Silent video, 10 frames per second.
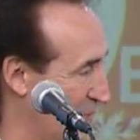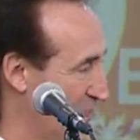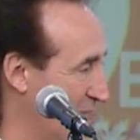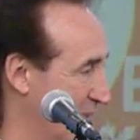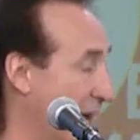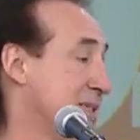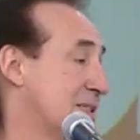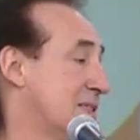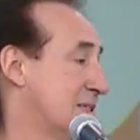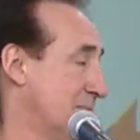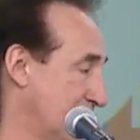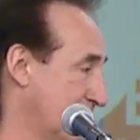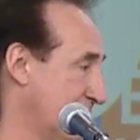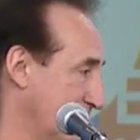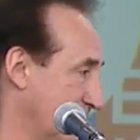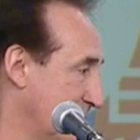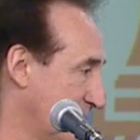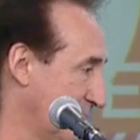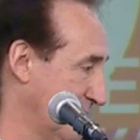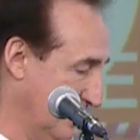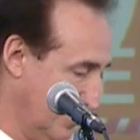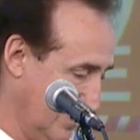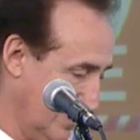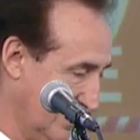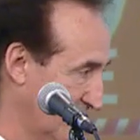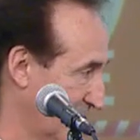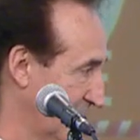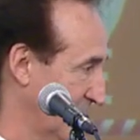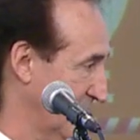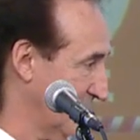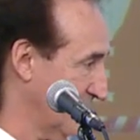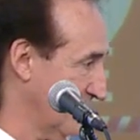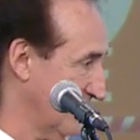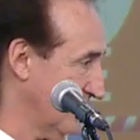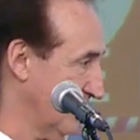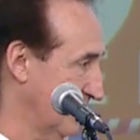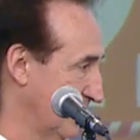(not speaking)